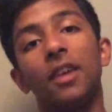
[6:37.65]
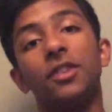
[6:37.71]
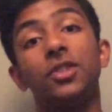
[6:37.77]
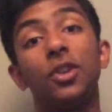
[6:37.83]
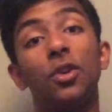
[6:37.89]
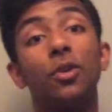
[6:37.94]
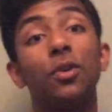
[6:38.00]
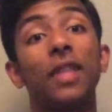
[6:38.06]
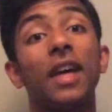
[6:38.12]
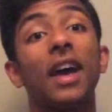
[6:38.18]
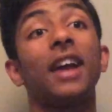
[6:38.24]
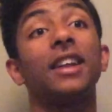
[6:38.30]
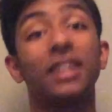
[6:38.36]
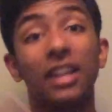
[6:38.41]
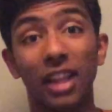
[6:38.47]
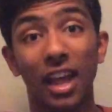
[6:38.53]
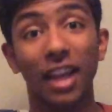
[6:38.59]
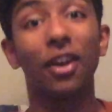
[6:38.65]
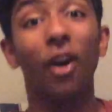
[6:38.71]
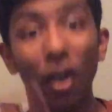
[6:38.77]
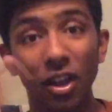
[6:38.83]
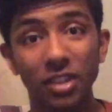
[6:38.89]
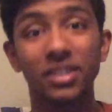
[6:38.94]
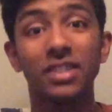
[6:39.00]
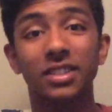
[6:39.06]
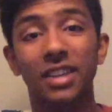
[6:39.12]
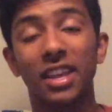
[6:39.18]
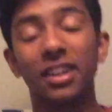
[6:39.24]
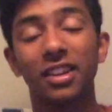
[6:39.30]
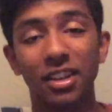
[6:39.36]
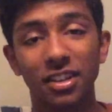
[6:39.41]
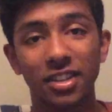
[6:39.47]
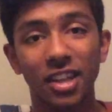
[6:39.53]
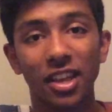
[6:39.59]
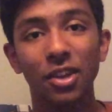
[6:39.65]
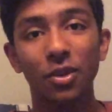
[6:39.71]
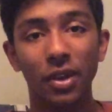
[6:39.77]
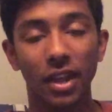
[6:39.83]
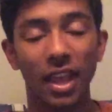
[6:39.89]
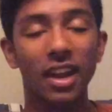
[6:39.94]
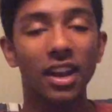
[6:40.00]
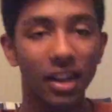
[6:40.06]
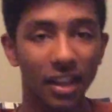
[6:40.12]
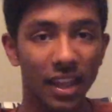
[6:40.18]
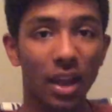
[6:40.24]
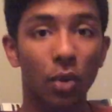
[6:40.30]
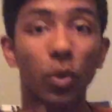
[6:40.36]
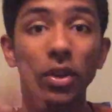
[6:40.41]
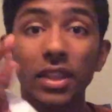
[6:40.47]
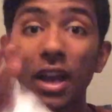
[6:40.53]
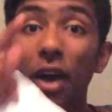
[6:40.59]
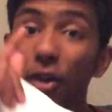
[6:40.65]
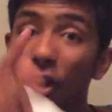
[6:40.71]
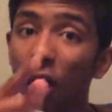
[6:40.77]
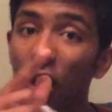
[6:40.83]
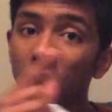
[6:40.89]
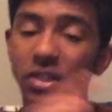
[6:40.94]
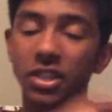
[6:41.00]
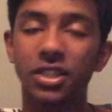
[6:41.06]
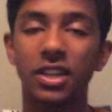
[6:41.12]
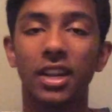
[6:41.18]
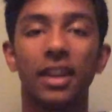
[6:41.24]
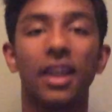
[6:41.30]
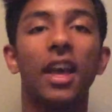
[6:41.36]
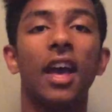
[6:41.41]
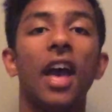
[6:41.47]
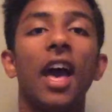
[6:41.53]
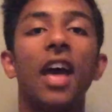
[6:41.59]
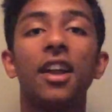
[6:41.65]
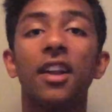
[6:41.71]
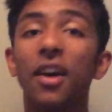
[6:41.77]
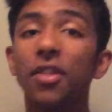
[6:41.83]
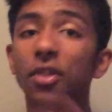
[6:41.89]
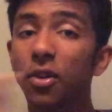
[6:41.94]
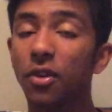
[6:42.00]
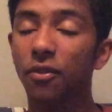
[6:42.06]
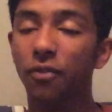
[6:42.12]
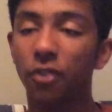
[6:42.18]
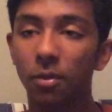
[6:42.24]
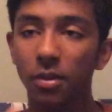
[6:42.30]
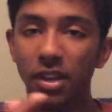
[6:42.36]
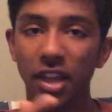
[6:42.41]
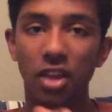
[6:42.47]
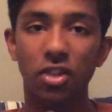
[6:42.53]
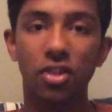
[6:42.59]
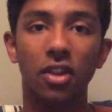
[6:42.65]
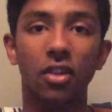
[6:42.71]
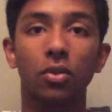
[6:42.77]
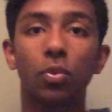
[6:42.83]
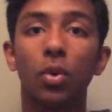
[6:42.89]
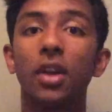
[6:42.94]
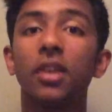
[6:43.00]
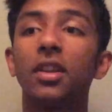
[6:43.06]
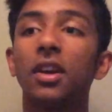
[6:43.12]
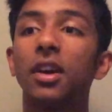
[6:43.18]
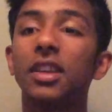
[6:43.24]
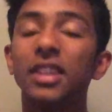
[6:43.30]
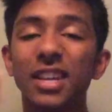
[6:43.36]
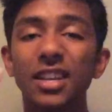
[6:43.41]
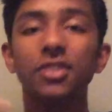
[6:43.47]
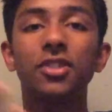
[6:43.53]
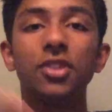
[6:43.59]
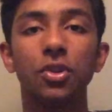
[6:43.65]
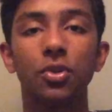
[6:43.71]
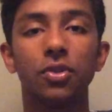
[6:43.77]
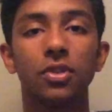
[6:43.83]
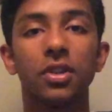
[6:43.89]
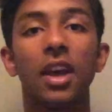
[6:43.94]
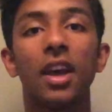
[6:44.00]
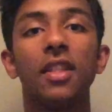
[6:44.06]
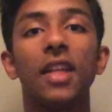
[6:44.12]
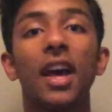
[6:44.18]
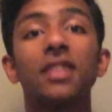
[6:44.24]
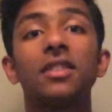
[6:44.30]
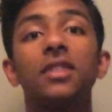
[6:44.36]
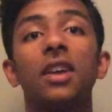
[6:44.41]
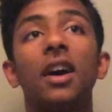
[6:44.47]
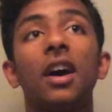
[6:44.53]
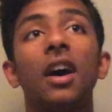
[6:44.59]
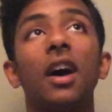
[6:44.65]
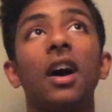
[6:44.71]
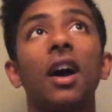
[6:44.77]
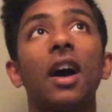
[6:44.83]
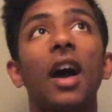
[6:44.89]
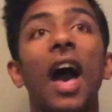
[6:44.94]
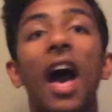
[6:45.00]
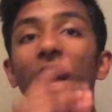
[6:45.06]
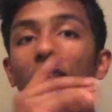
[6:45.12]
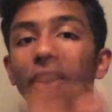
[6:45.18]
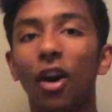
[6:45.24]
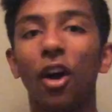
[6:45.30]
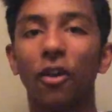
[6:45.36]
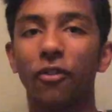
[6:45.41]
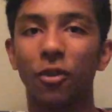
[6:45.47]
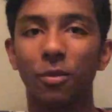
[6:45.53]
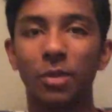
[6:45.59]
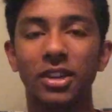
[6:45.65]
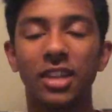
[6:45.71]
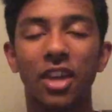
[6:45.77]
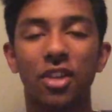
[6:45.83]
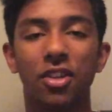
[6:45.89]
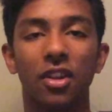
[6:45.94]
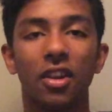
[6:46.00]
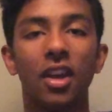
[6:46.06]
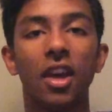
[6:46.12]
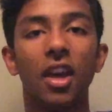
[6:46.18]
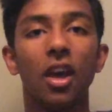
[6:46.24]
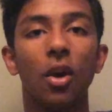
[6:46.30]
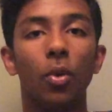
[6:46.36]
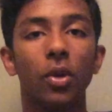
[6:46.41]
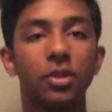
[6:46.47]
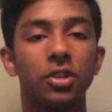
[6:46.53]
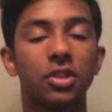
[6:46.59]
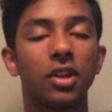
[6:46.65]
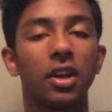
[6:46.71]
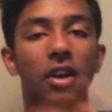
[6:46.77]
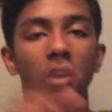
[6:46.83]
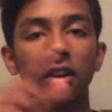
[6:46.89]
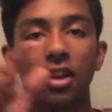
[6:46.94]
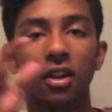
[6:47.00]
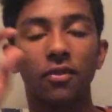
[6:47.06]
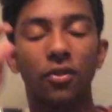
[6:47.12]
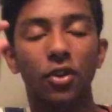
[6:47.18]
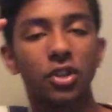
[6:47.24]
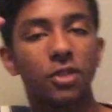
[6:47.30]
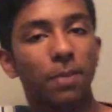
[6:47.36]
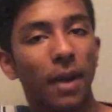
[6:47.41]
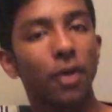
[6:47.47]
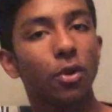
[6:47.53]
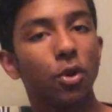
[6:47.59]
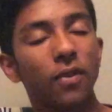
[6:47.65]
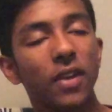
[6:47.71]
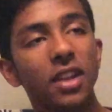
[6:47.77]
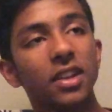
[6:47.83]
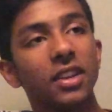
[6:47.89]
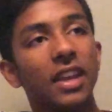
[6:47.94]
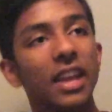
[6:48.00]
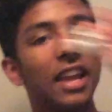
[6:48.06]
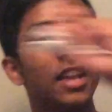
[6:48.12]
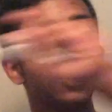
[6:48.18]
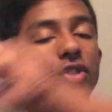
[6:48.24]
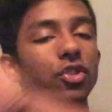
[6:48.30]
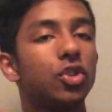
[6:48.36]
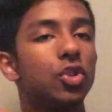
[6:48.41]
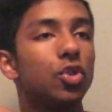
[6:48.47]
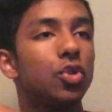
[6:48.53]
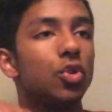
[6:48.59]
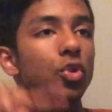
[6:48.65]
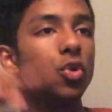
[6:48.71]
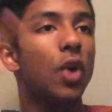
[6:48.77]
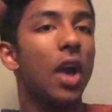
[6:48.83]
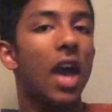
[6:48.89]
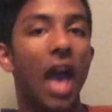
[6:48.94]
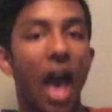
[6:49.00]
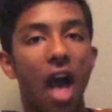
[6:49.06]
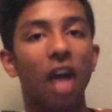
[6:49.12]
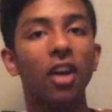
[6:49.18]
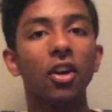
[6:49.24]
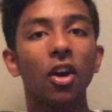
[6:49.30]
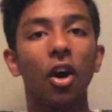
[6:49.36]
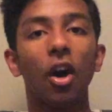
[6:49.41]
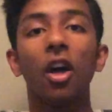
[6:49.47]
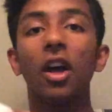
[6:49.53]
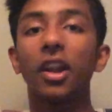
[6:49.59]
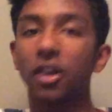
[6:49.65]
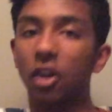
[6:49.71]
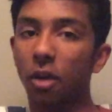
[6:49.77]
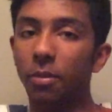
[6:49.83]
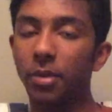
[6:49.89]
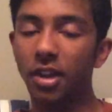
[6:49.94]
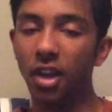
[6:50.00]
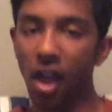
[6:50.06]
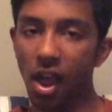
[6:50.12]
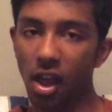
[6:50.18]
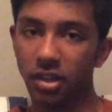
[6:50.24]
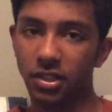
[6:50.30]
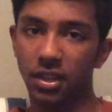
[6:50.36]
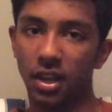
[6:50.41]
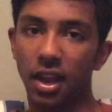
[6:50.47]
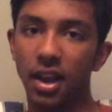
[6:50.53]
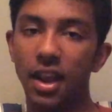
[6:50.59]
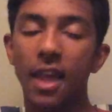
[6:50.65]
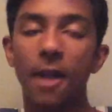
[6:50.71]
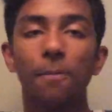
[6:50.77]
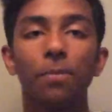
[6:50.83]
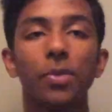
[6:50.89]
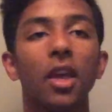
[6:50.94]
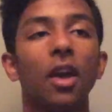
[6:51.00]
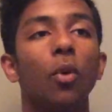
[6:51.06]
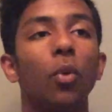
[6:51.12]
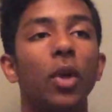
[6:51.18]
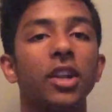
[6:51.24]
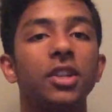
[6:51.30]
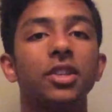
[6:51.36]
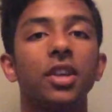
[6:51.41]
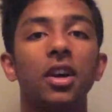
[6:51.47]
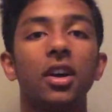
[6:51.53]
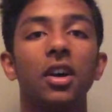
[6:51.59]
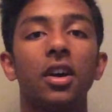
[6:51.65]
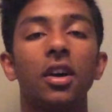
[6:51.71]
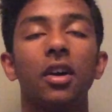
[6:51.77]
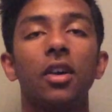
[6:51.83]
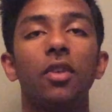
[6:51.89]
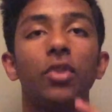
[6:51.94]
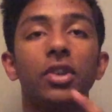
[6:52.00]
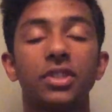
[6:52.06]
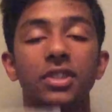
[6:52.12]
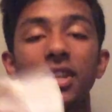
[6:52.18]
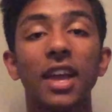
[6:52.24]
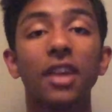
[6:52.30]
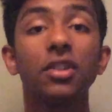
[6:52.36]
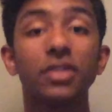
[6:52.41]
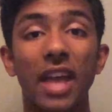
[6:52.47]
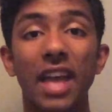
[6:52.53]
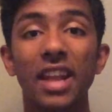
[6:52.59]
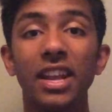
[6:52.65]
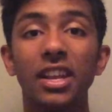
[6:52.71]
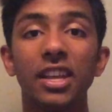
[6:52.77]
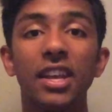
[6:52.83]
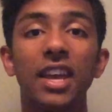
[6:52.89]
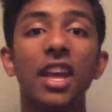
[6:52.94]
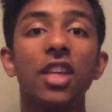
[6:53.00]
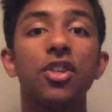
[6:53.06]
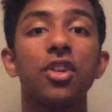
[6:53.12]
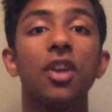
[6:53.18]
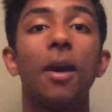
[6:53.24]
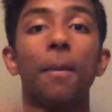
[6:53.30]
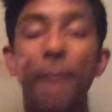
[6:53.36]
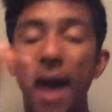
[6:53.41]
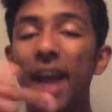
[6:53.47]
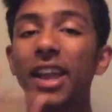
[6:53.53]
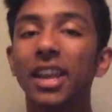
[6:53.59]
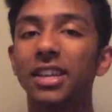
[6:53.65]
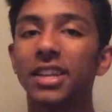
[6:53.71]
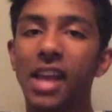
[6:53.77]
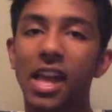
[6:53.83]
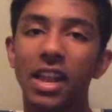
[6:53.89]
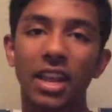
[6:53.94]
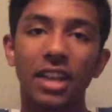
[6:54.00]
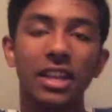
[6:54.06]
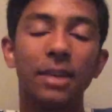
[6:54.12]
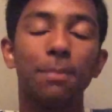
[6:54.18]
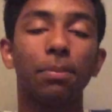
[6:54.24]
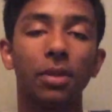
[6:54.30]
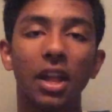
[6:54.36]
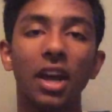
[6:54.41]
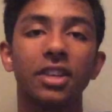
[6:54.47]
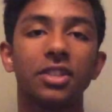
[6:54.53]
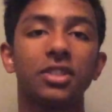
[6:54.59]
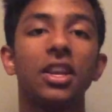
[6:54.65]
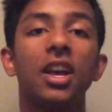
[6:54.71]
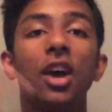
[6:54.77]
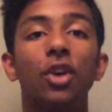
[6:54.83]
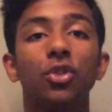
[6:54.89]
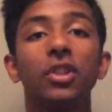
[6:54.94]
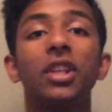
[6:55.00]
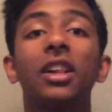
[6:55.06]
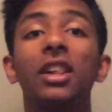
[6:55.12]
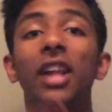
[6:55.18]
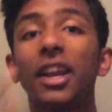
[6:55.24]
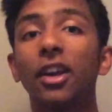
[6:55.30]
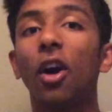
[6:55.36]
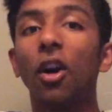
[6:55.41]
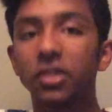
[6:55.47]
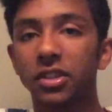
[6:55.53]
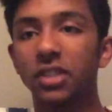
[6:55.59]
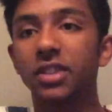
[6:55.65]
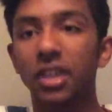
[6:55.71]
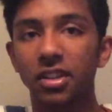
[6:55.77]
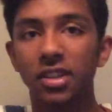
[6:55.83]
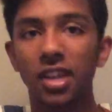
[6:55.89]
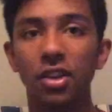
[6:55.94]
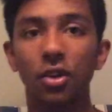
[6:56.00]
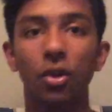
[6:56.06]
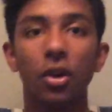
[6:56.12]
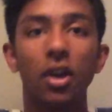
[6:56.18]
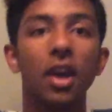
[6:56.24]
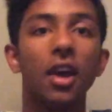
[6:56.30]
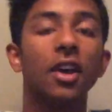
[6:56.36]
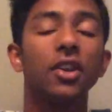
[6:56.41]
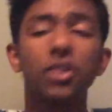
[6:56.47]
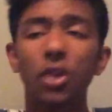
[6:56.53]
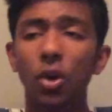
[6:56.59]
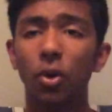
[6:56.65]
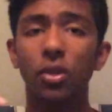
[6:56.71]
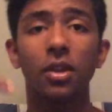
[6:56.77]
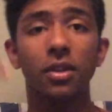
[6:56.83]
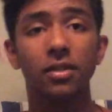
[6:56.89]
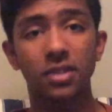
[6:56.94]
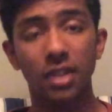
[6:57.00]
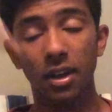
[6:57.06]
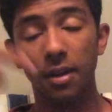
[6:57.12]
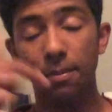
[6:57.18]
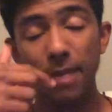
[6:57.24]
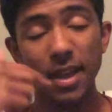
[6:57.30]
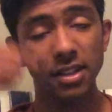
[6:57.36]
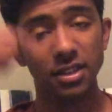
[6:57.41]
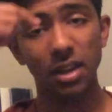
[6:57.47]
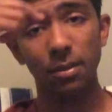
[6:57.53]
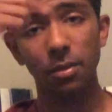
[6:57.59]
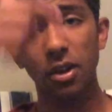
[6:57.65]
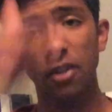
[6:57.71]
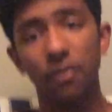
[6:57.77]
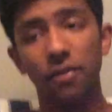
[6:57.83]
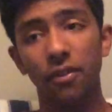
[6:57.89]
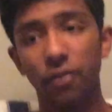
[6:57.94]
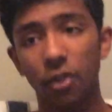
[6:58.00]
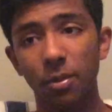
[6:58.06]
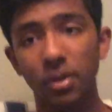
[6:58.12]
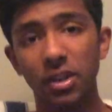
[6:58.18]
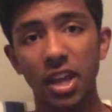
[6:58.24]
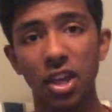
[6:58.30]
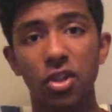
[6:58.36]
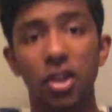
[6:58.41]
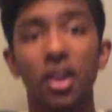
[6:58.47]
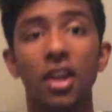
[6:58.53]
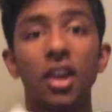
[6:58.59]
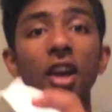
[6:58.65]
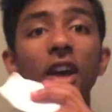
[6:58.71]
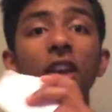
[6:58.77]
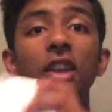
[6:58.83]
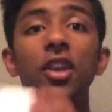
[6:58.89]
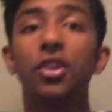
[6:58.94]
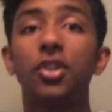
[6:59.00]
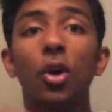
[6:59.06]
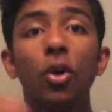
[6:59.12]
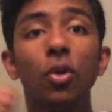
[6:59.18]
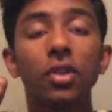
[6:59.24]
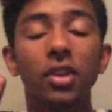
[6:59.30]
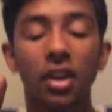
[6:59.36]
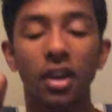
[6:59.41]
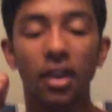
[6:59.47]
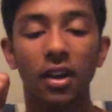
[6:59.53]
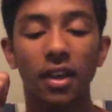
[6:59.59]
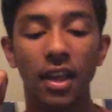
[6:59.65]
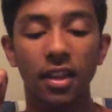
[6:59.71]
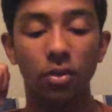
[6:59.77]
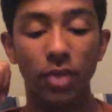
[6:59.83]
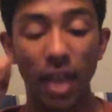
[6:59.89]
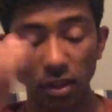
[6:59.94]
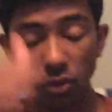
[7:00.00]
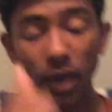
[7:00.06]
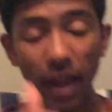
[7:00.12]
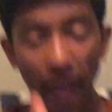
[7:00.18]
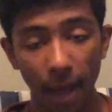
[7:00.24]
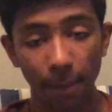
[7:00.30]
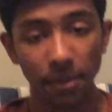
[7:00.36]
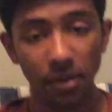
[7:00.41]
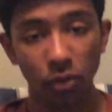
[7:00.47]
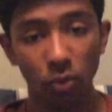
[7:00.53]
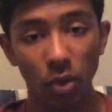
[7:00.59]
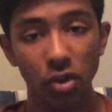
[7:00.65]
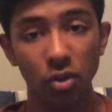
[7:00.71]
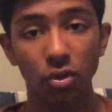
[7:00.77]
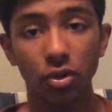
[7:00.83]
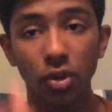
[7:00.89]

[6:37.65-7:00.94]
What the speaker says: So that glycolysis can continue again and again without oxygen. Another fermentation is what yeast use. That's alcohol fermentation, which converts pyruvate into alcohol and carbon dioxide, which recycles NADH back into NAD+, so that glycolysis continue. So the main summary of fermentation: that's what happens when you